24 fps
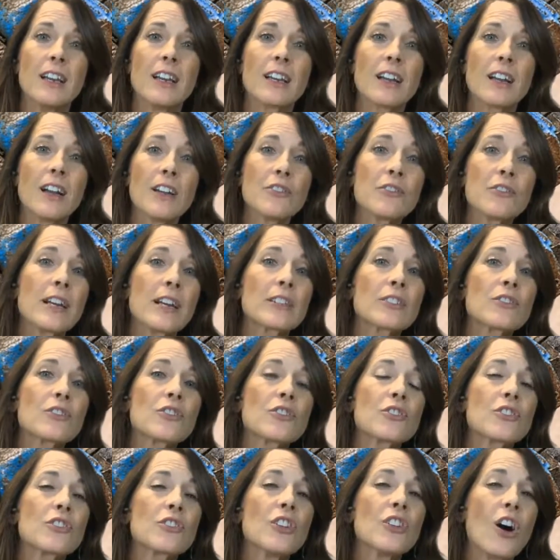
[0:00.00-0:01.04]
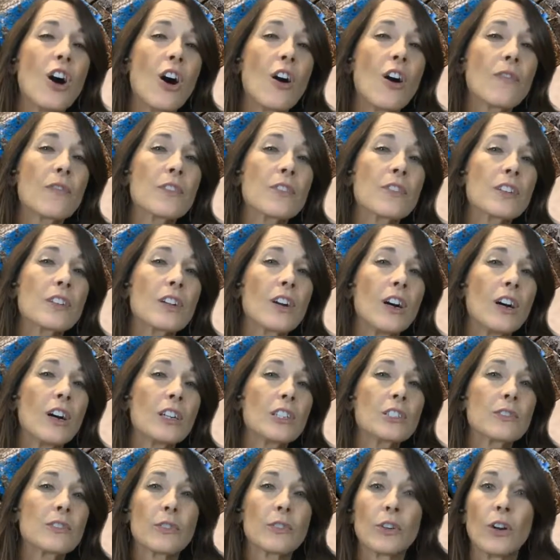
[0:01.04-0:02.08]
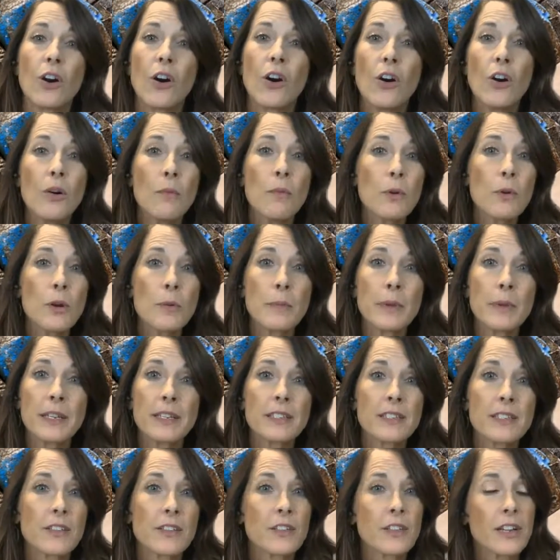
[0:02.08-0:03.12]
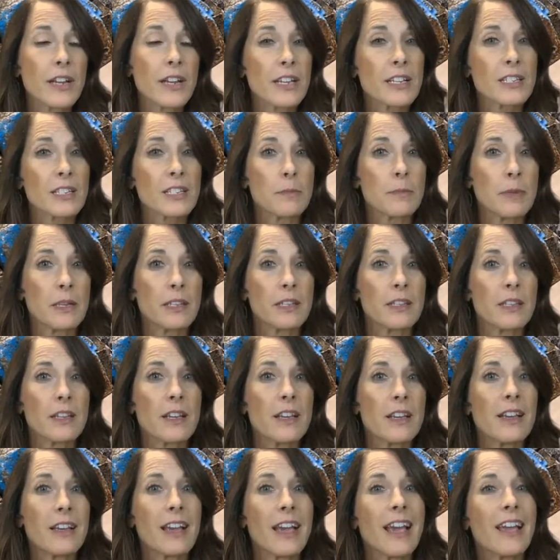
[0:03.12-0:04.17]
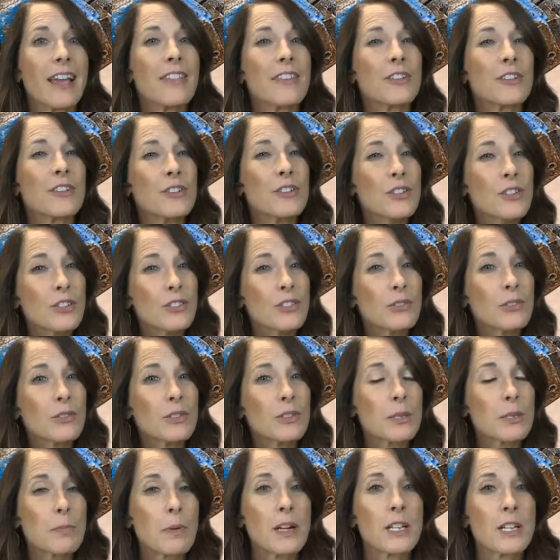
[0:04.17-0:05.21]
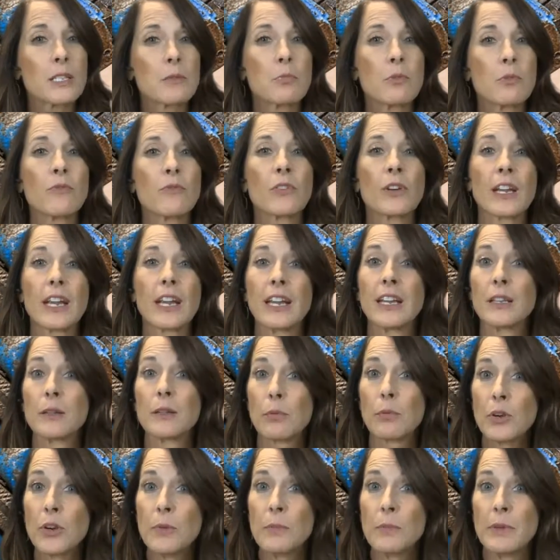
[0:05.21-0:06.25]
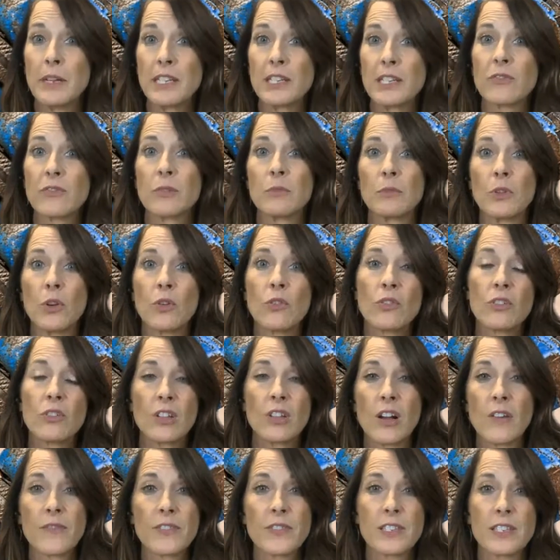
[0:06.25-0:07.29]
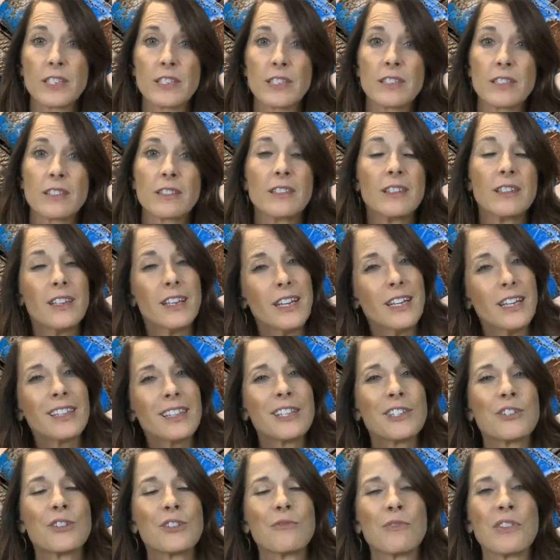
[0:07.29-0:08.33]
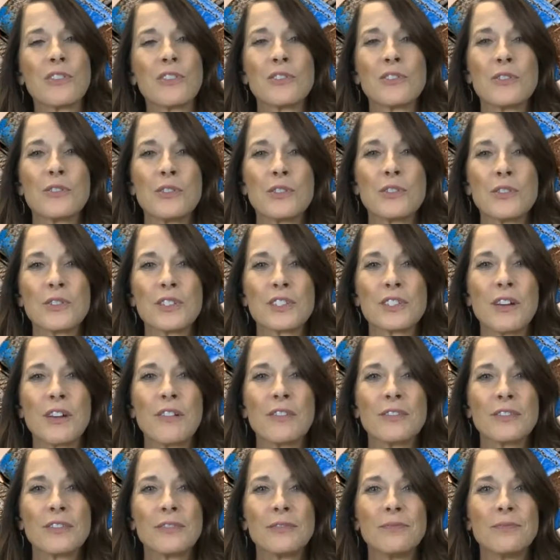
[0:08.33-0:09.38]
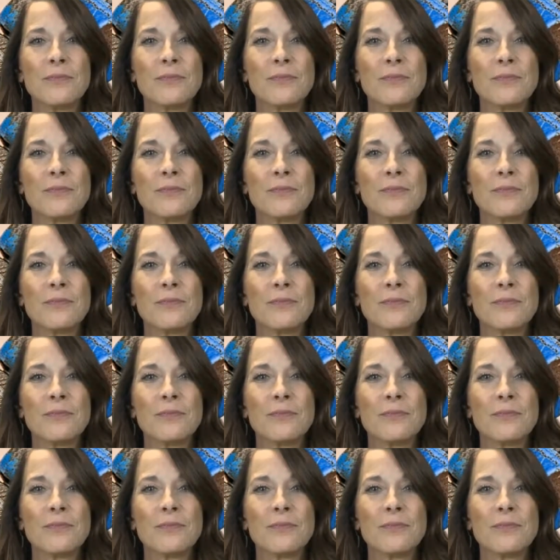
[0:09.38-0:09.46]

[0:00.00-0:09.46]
Contractors should offer the cost for all permits in their estimate, and they're usually responsible for getting the permits from local offices, unless you'd rather do it yourself.